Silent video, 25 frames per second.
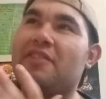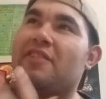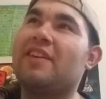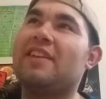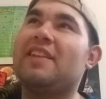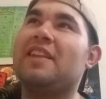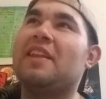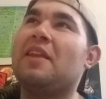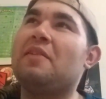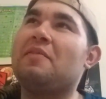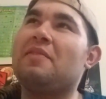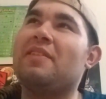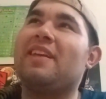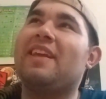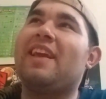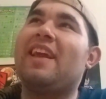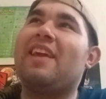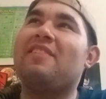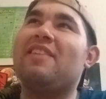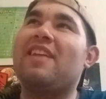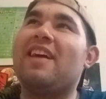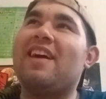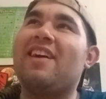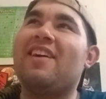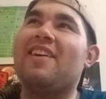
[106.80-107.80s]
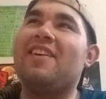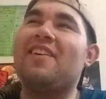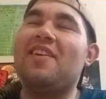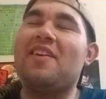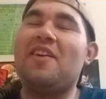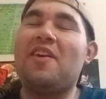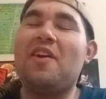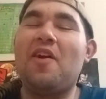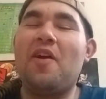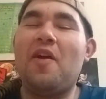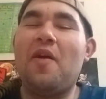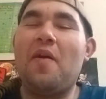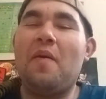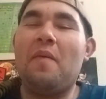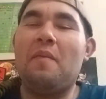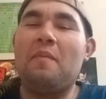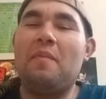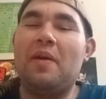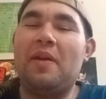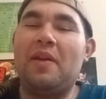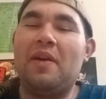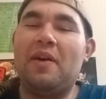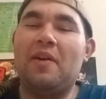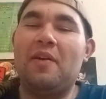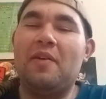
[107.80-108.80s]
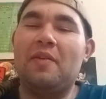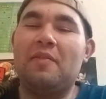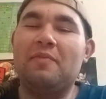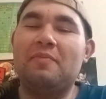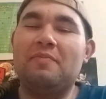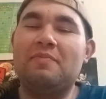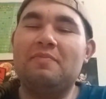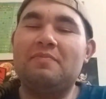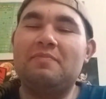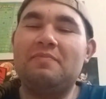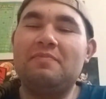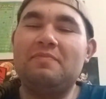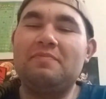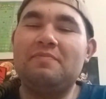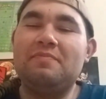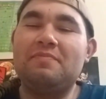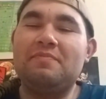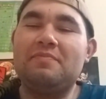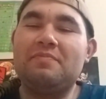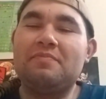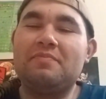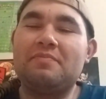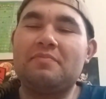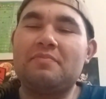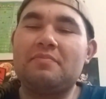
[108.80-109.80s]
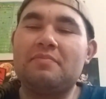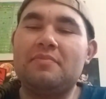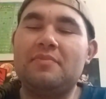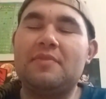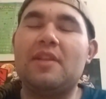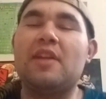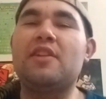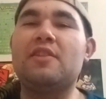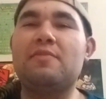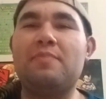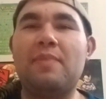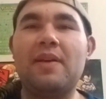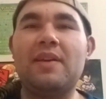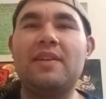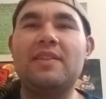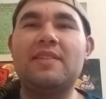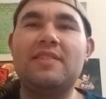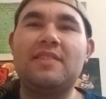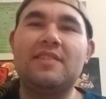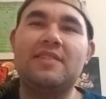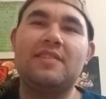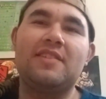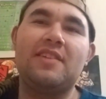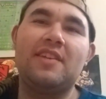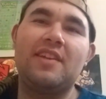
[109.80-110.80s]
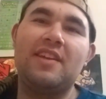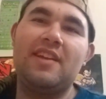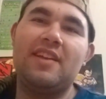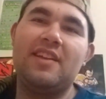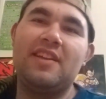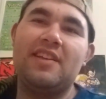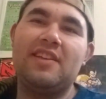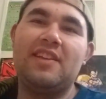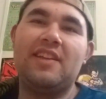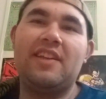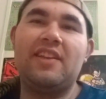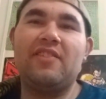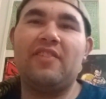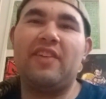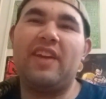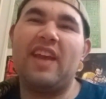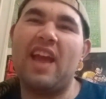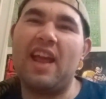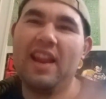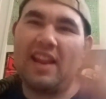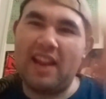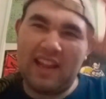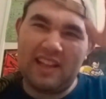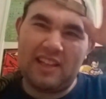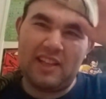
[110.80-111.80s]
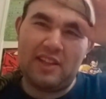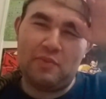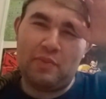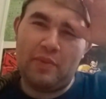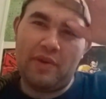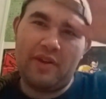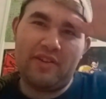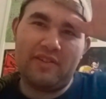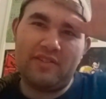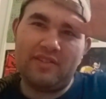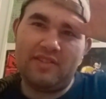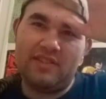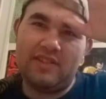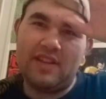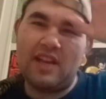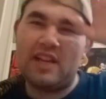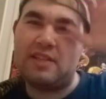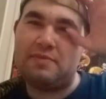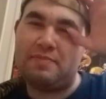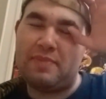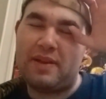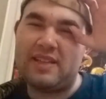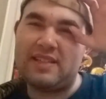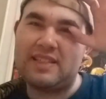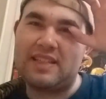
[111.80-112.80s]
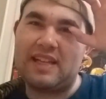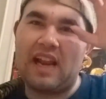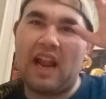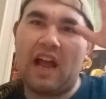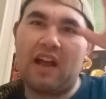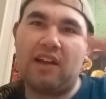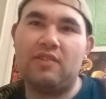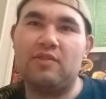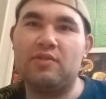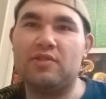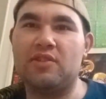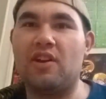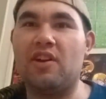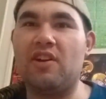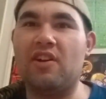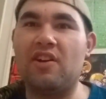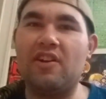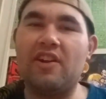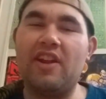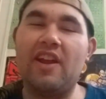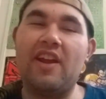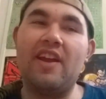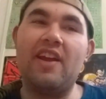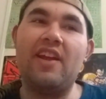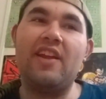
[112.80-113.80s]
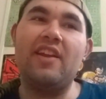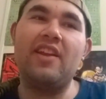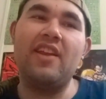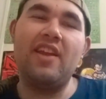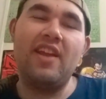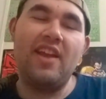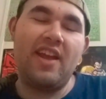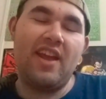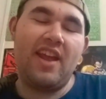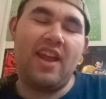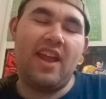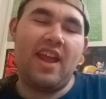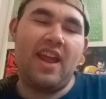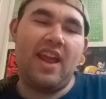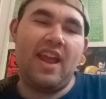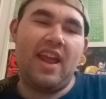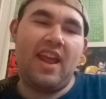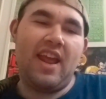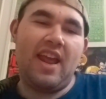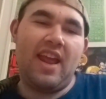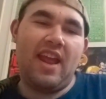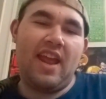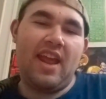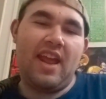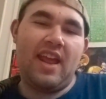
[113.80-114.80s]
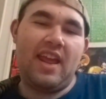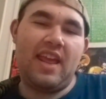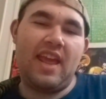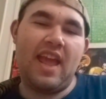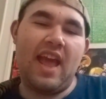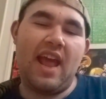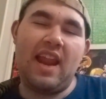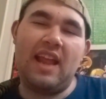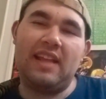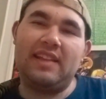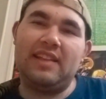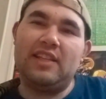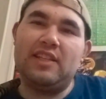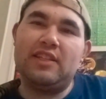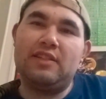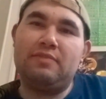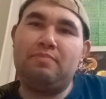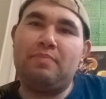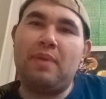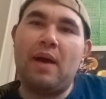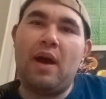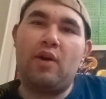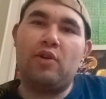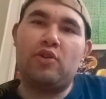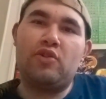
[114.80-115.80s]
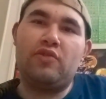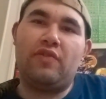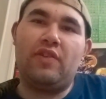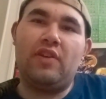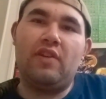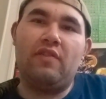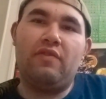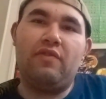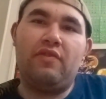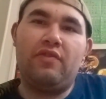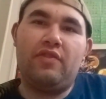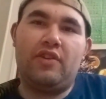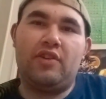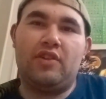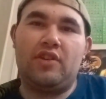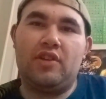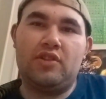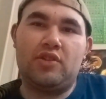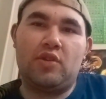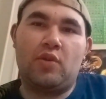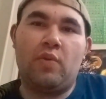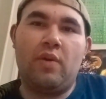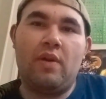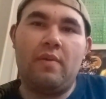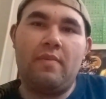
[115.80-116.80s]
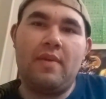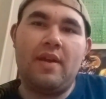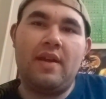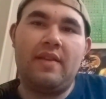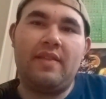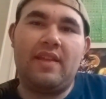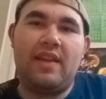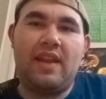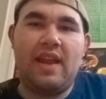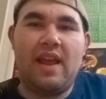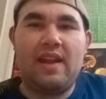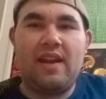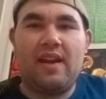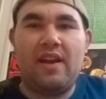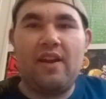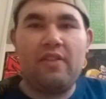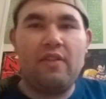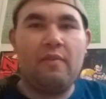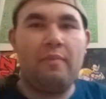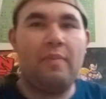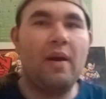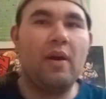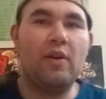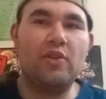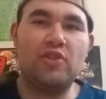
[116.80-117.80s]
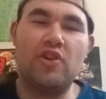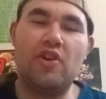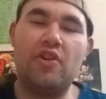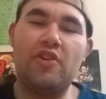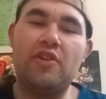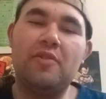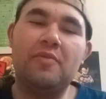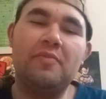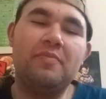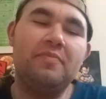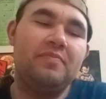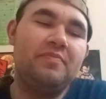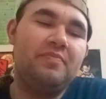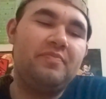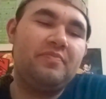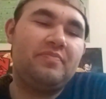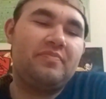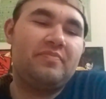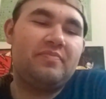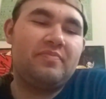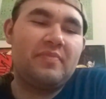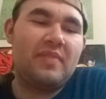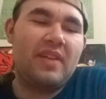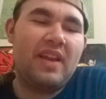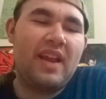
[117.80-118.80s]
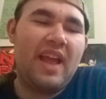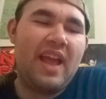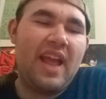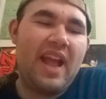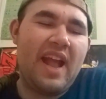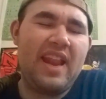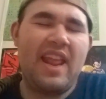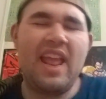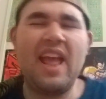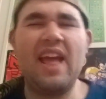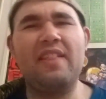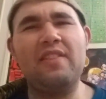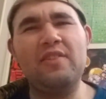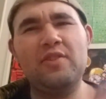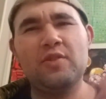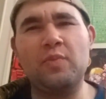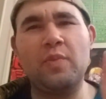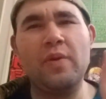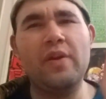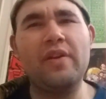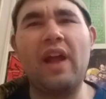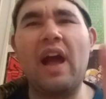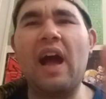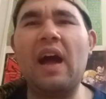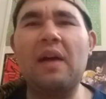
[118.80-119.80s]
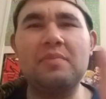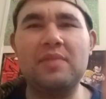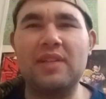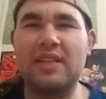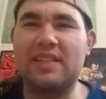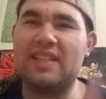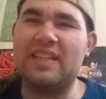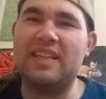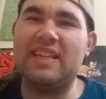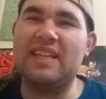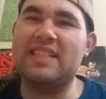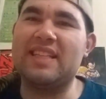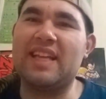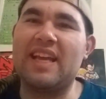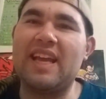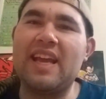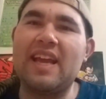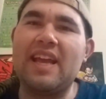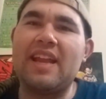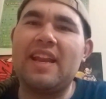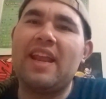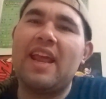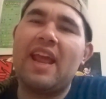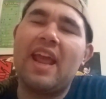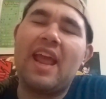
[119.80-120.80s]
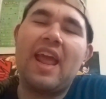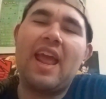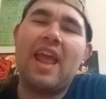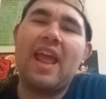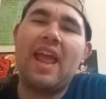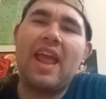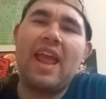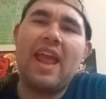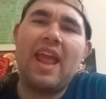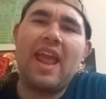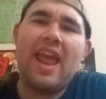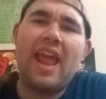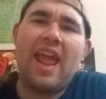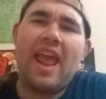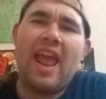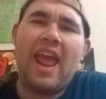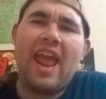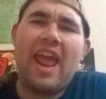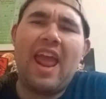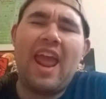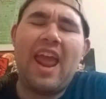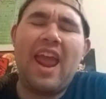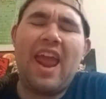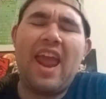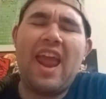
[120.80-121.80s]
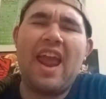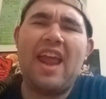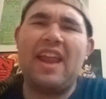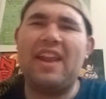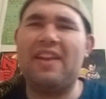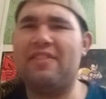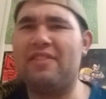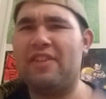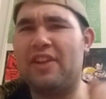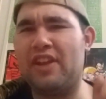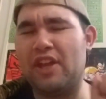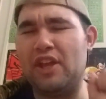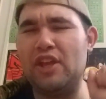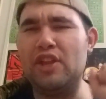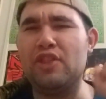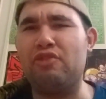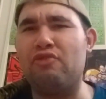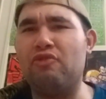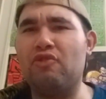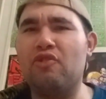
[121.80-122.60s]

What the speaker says: forgot the name of the game now, but Dead Space. He had like these weird Dead Space goggles on, and he had like this pouch full of his equipment, and he had another pouch on him, and he had this weird object in his hand, and he